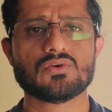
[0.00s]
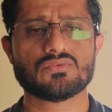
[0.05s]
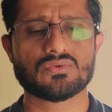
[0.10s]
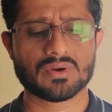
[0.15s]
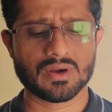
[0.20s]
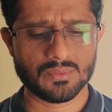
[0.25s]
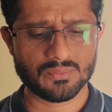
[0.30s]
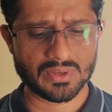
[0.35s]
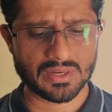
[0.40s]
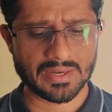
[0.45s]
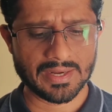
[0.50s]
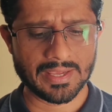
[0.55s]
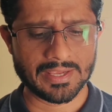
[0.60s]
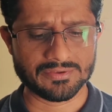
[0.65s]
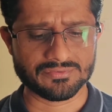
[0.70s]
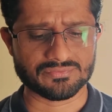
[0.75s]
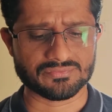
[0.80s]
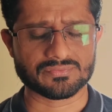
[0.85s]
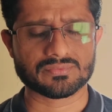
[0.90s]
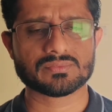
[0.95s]
for our
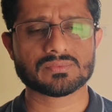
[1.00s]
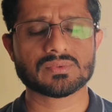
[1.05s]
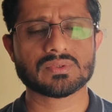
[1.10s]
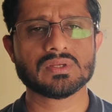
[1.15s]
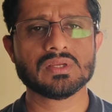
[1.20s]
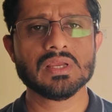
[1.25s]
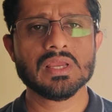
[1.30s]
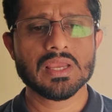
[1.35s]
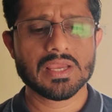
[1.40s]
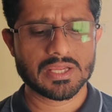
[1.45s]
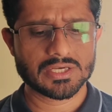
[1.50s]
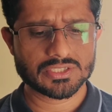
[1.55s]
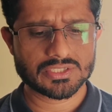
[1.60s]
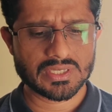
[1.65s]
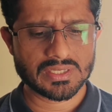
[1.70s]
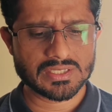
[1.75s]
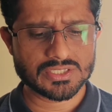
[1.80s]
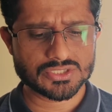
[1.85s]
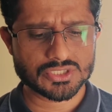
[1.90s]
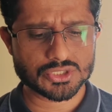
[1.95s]
life. In
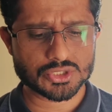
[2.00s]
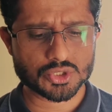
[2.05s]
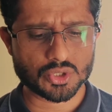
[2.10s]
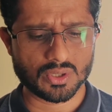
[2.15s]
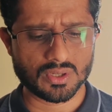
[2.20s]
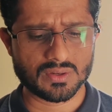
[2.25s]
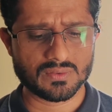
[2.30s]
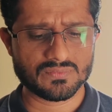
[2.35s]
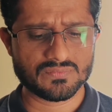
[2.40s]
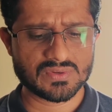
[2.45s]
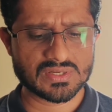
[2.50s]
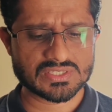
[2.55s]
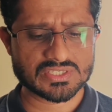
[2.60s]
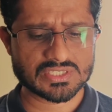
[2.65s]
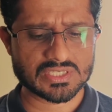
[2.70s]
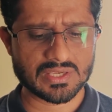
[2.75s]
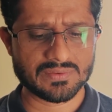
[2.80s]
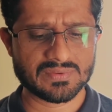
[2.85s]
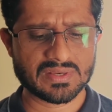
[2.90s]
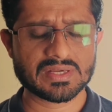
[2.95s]
Genesis 12 verse
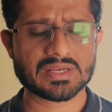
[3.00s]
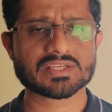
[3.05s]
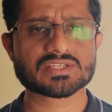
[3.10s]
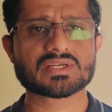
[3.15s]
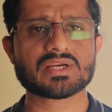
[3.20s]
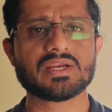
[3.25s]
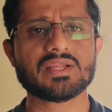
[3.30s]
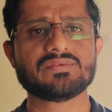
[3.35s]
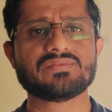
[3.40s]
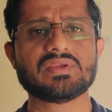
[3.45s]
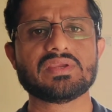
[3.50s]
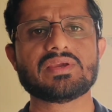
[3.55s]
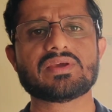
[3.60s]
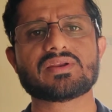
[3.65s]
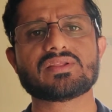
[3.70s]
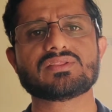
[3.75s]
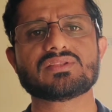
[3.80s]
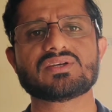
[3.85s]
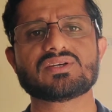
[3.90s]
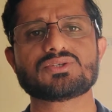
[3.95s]
7, yesterday we were
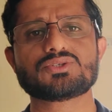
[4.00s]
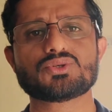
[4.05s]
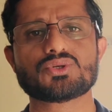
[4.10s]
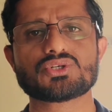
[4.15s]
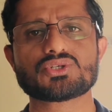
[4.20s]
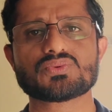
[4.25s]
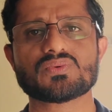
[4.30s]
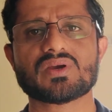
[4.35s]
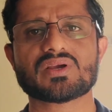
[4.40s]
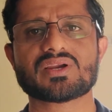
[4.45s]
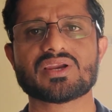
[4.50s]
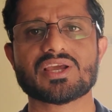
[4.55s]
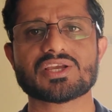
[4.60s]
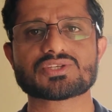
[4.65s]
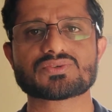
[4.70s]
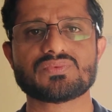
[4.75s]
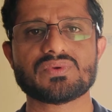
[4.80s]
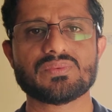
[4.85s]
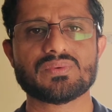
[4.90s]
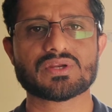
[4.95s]
in the Joshua
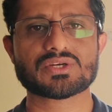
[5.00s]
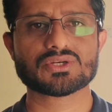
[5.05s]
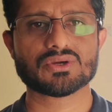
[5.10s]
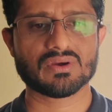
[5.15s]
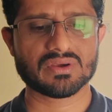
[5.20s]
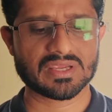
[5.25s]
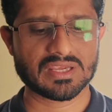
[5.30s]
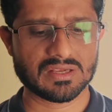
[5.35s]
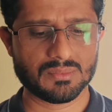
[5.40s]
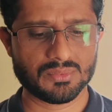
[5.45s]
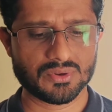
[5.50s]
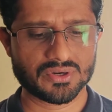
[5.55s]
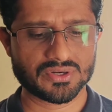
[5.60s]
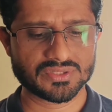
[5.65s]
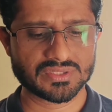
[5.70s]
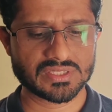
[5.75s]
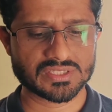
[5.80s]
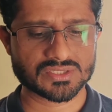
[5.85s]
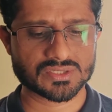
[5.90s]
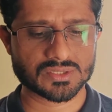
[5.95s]
class, we were talking about
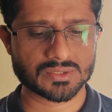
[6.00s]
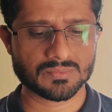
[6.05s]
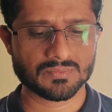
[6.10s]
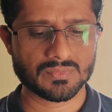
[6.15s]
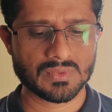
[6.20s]
this.